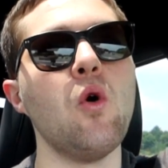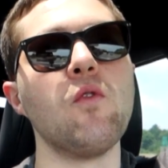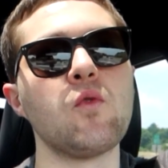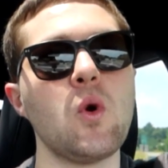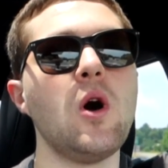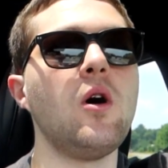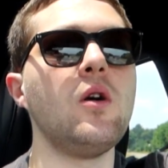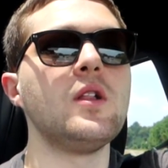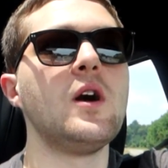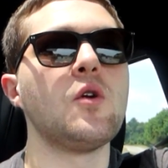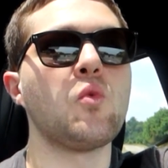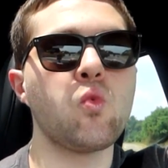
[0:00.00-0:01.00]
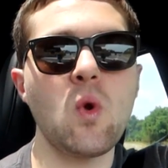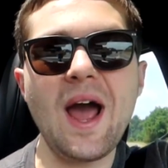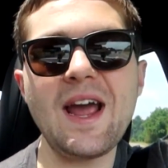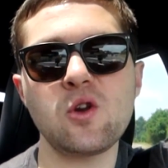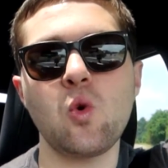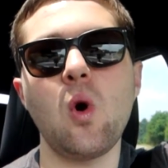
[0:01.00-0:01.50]
overall
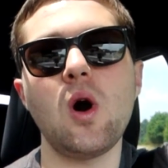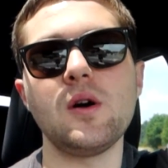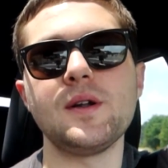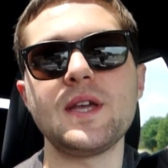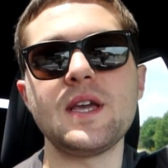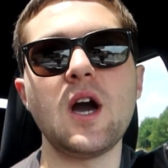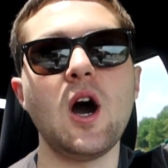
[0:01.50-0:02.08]
ride quality